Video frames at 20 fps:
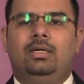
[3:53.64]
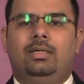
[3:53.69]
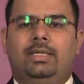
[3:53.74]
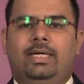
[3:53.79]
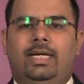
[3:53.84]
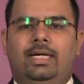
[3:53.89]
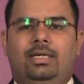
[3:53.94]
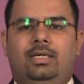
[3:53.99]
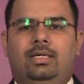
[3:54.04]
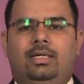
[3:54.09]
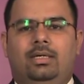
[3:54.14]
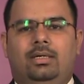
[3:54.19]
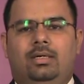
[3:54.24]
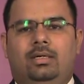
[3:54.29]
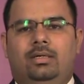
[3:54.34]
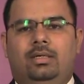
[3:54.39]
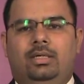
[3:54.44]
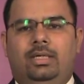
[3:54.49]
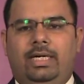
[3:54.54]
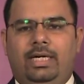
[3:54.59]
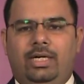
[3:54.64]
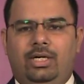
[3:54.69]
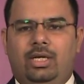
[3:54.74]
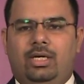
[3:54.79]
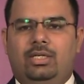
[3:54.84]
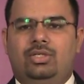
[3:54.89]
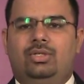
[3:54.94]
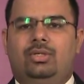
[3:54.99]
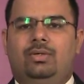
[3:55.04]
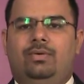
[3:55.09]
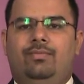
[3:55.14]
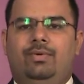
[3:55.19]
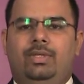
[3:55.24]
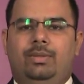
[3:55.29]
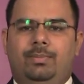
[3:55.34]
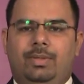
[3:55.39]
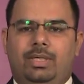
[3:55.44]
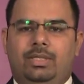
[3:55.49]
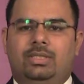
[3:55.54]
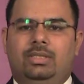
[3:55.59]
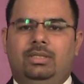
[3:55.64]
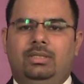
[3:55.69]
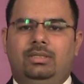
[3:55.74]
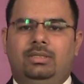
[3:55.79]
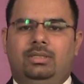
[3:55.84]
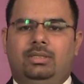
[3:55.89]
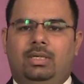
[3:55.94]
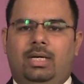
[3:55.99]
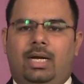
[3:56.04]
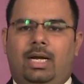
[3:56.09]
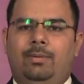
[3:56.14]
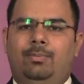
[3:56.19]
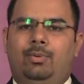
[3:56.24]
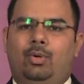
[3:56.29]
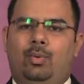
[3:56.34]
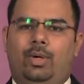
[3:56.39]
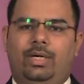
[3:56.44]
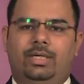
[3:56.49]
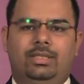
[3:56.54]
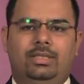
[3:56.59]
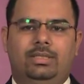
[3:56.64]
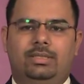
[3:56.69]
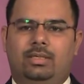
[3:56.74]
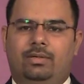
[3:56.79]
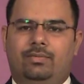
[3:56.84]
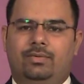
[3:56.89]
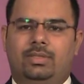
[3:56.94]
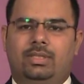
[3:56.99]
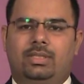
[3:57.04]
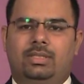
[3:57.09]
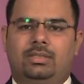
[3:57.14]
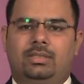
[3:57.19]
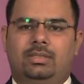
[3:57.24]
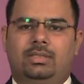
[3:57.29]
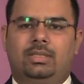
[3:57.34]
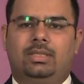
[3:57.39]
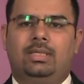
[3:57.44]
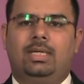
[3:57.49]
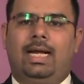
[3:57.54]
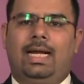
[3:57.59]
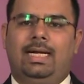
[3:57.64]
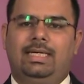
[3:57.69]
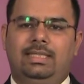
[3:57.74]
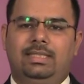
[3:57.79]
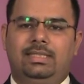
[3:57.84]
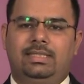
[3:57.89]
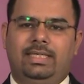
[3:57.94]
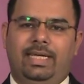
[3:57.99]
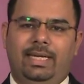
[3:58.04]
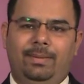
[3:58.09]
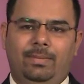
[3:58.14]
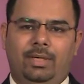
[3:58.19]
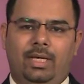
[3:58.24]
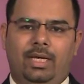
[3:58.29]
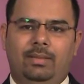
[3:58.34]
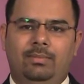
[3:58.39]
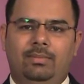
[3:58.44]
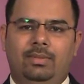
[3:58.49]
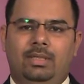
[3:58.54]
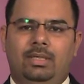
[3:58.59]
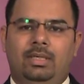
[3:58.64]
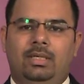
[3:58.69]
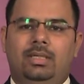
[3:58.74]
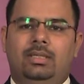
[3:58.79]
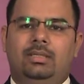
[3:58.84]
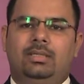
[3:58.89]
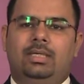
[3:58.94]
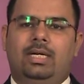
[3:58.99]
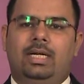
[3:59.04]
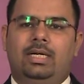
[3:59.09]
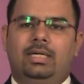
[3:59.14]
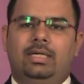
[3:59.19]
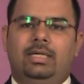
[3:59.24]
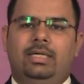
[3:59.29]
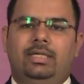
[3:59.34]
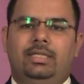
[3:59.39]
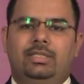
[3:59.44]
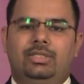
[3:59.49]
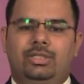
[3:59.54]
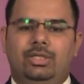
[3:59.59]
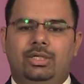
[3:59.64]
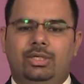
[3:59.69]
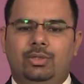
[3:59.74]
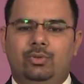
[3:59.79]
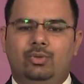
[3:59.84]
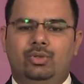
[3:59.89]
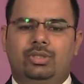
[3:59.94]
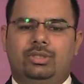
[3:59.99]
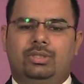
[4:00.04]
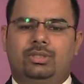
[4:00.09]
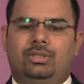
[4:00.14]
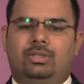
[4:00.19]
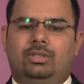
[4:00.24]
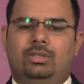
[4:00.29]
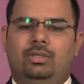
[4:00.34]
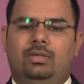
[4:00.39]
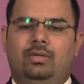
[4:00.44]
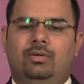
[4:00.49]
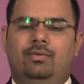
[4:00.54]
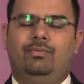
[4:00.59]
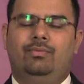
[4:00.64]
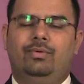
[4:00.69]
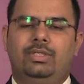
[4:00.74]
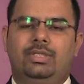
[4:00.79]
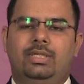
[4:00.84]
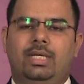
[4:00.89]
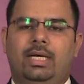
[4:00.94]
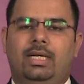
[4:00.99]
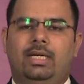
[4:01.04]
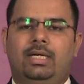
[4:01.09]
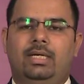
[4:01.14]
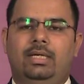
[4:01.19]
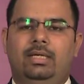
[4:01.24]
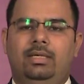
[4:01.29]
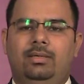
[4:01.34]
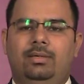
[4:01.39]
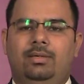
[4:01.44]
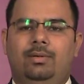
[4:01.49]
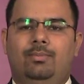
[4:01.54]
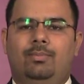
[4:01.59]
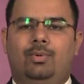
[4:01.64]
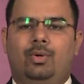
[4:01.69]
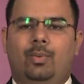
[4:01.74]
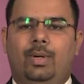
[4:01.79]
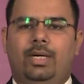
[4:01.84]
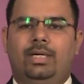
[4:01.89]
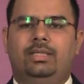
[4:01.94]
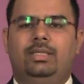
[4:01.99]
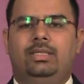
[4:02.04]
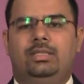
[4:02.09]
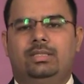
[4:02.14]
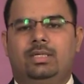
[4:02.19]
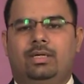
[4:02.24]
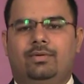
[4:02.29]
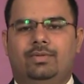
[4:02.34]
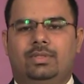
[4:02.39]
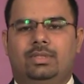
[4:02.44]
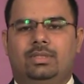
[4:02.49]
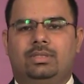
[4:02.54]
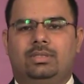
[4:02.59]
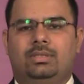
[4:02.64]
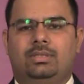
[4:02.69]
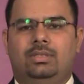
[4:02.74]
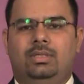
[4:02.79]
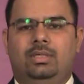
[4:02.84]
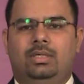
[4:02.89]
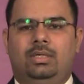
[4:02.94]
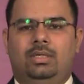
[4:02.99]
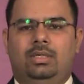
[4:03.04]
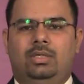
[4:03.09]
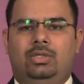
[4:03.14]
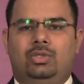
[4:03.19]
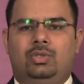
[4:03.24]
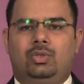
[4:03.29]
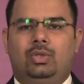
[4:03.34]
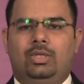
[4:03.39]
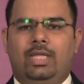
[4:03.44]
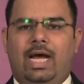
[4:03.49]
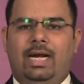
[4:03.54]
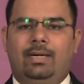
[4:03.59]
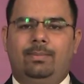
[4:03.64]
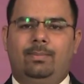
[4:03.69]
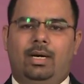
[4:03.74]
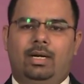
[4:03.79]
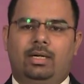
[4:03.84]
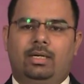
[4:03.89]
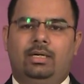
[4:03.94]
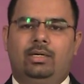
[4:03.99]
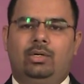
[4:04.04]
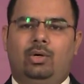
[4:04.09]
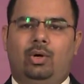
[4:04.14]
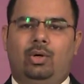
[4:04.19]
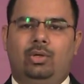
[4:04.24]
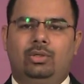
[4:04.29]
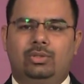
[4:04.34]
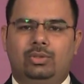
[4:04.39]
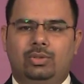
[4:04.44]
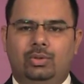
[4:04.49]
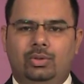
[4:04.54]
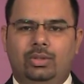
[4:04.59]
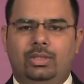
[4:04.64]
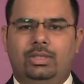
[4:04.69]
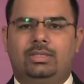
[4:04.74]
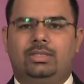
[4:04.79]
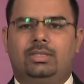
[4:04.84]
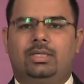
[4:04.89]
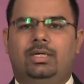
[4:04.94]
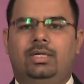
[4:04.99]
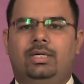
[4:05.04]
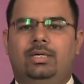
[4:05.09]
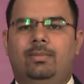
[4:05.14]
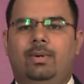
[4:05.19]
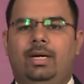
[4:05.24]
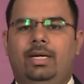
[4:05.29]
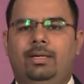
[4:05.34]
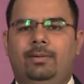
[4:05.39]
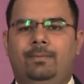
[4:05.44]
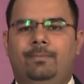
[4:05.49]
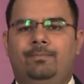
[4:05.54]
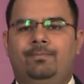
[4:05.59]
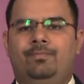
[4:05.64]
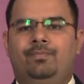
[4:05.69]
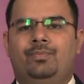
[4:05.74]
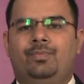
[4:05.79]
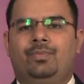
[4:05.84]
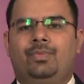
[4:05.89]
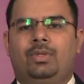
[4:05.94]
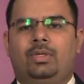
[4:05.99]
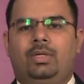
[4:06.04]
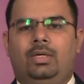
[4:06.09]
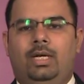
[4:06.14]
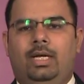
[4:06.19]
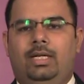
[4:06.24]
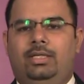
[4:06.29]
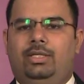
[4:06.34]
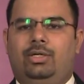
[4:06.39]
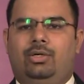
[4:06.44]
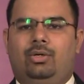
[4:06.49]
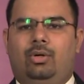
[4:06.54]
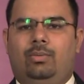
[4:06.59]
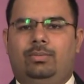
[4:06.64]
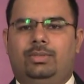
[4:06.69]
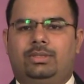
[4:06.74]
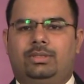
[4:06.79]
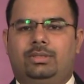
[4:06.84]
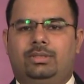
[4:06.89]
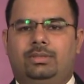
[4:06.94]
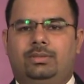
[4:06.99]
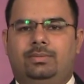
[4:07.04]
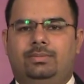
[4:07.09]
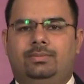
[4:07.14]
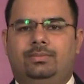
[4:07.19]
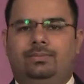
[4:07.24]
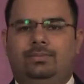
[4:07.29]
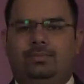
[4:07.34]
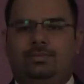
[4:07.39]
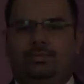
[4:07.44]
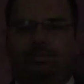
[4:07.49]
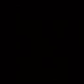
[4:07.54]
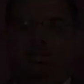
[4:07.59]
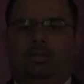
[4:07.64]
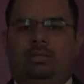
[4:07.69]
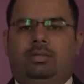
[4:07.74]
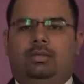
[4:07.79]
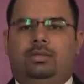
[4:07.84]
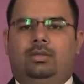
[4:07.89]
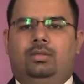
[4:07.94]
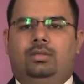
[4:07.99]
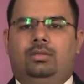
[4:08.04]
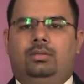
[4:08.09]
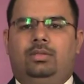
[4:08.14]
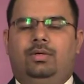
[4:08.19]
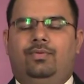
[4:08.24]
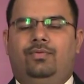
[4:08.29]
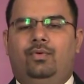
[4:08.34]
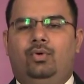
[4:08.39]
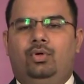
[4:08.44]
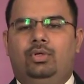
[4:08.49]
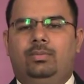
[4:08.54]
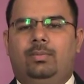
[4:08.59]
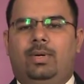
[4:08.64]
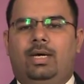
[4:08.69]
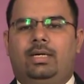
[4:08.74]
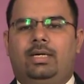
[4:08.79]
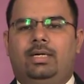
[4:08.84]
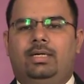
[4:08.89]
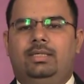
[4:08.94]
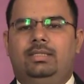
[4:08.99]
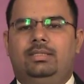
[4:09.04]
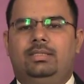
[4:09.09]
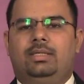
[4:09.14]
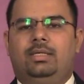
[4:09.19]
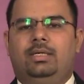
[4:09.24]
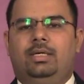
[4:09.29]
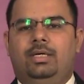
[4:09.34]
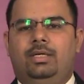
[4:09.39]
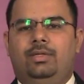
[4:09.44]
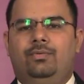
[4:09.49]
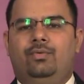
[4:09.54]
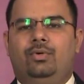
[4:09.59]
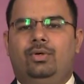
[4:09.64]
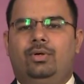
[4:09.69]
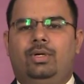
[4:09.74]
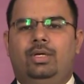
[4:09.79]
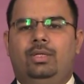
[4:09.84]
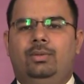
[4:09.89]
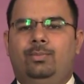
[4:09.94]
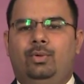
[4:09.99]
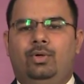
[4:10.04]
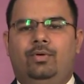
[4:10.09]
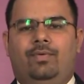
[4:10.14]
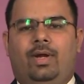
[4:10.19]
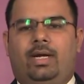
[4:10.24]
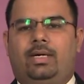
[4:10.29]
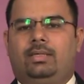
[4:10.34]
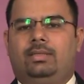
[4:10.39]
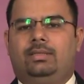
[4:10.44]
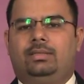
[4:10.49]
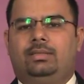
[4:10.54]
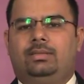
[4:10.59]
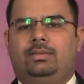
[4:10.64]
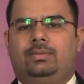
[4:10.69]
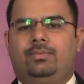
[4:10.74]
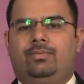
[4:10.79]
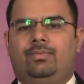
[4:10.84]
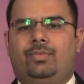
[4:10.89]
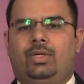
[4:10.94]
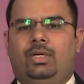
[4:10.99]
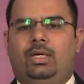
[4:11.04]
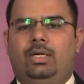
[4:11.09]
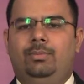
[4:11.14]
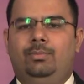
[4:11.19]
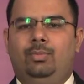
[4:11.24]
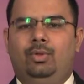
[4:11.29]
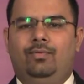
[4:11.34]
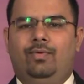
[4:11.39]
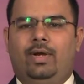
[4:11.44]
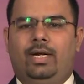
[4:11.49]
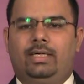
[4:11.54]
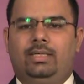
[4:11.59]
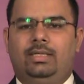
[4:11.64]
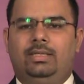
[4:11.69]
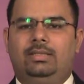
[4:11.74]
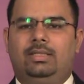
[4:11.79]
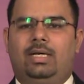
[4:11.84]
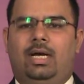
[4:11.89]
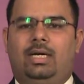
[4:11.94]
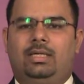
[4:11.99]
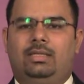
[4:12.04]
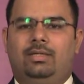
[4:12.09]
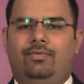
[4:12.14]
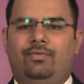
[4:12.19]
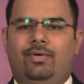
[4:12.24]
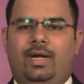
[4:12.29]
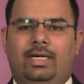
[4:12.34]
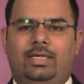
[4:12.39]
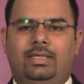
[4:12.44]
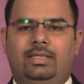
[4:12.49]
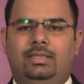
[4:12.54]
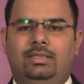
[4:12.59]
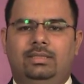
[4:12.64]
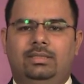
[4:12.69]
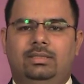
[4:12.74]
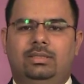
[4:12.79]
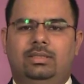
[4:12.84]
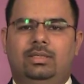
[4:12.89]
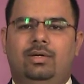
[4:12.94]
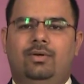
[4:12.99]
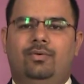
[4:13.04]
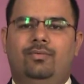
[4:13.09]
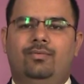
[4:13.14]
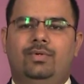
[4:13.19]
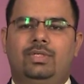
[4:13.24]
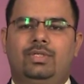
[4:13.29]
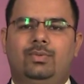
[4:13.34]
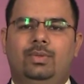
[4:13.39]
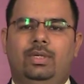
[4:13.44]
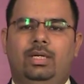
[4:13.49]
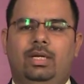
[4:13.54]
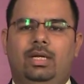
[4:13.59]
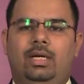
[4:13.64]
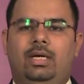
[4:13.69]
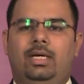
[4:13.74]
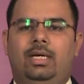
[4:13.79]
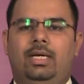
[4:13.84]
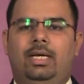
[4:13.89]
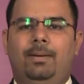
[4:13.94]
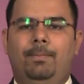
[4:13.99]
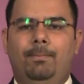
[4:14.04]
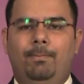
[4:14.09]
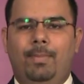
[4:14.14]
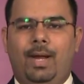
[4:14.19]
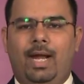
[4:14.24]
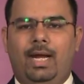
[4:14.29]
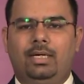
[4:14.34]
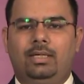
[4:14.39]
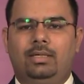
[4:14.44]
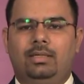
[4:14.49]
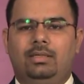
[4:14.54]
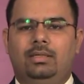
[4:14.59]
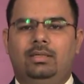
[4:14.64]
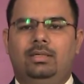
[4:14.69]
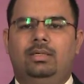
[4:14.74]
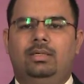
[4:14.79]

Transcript: get in touch with patients and provide these services. At the same time, there are institutions which directly provide these services. So that market also is studied by health economists. The fourth market is input factors. Input factors are the factors which will impact